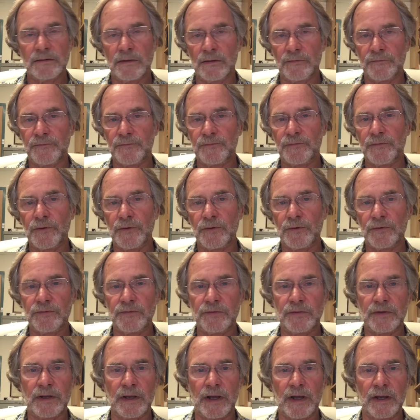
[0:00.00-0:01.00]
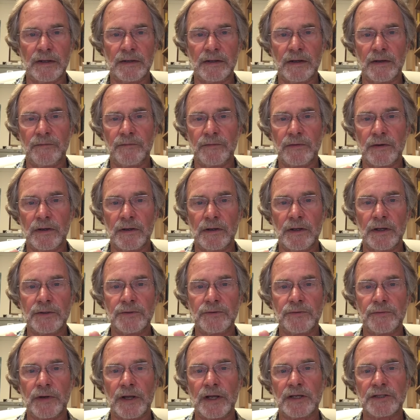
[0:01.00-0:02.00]
the first kind of
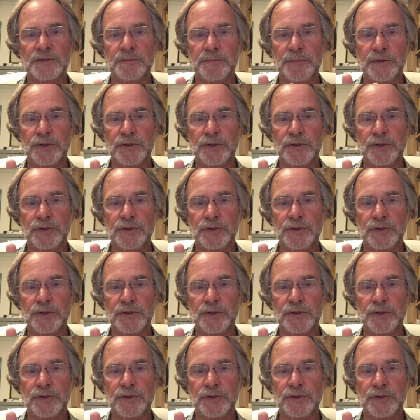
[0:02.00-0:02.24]
contrast